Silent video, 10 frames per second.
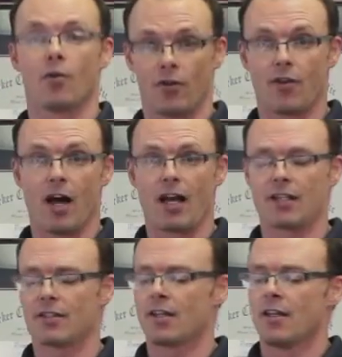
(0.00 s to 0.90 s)

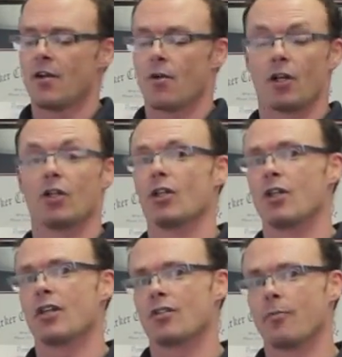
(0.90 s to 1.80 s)
orthotics or
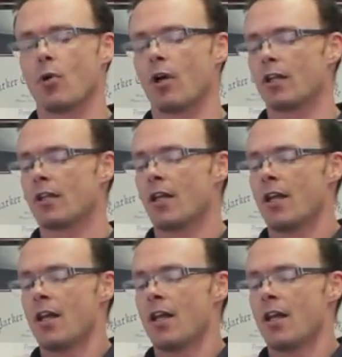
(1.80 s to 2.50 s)
good support.